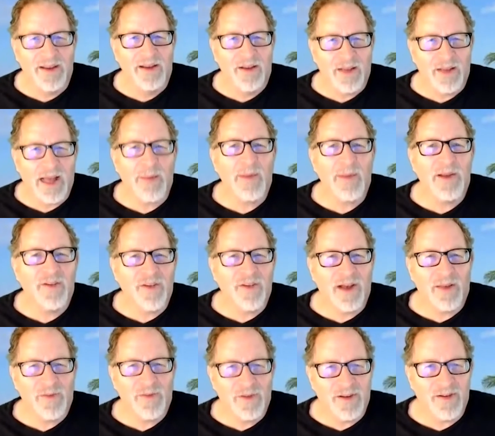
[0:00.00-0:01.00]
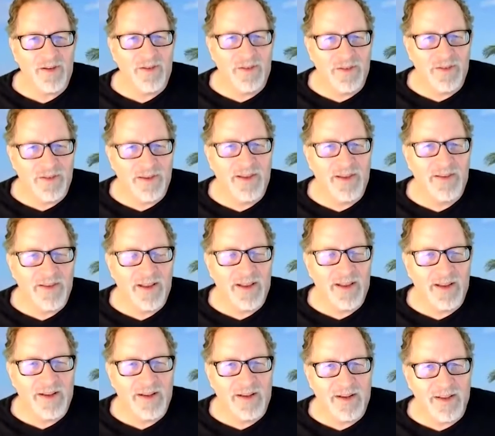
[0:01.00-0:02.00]
How many jobs can they say
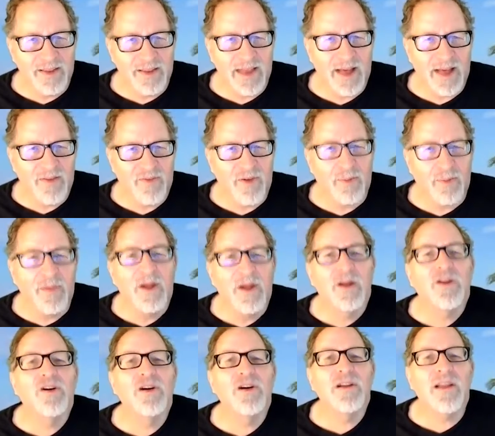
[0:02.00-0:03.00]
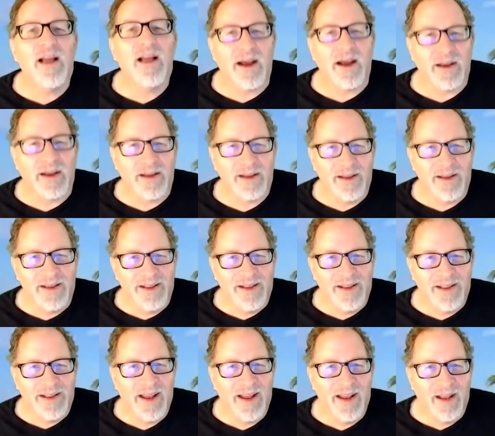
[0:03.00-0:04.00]
they can get that from? Good luck.
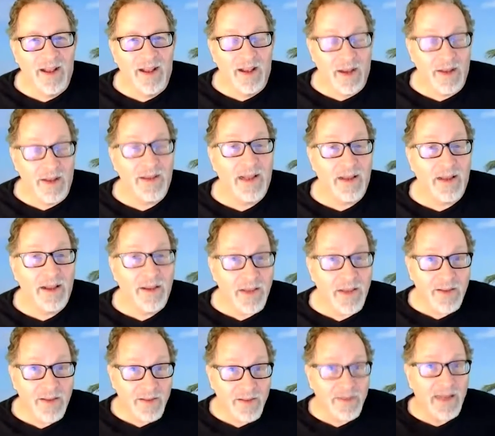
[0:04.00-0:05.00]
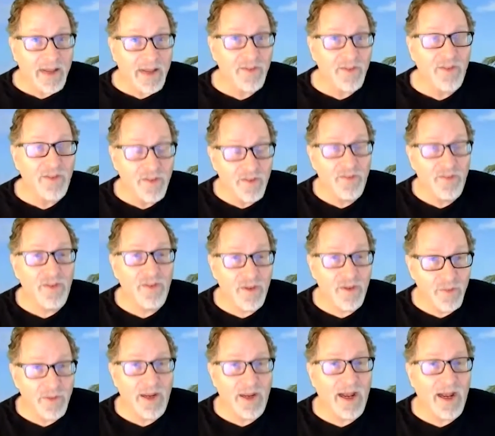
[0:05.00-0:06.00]
And that and that that's a
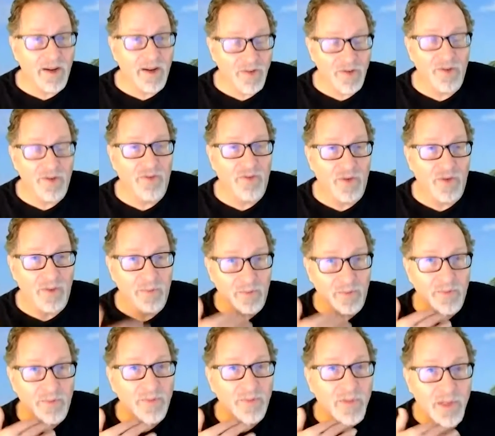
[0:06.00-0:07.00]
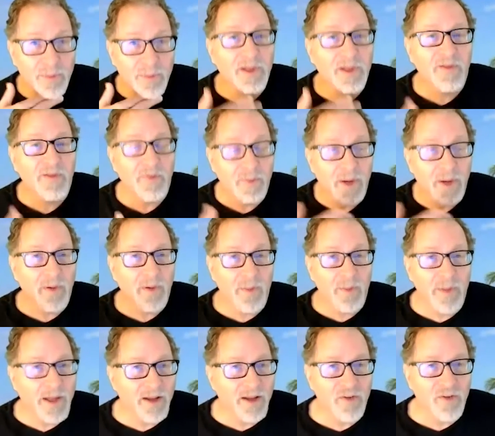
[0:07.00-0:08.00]
sincere reaction from typically from upper
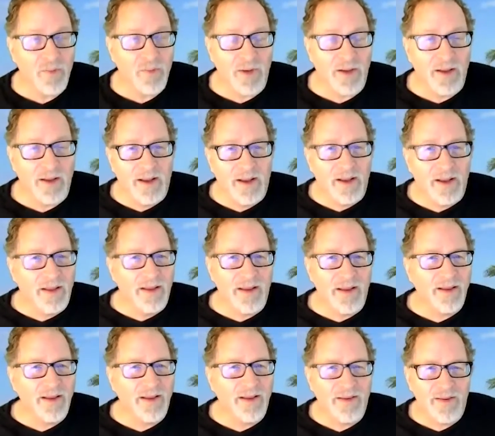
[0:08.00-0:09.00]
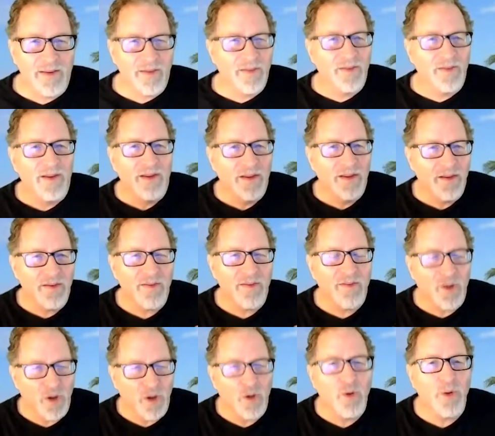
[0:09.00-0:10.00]
management. This is this
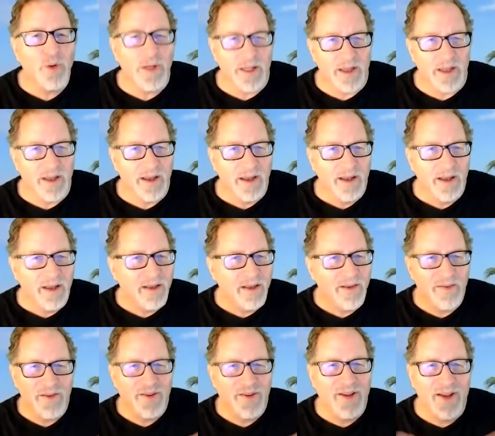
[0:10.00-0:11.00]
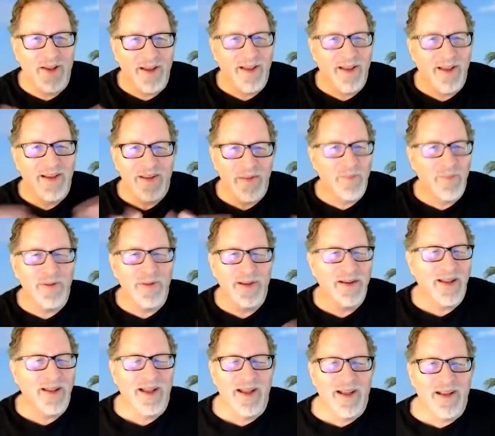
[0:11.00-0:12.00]
is hooey. This is
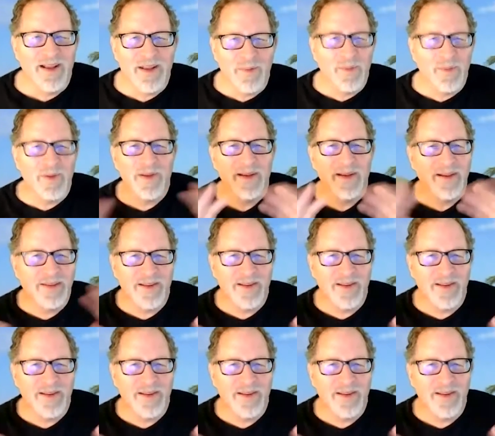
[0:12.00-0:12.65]
complete complete.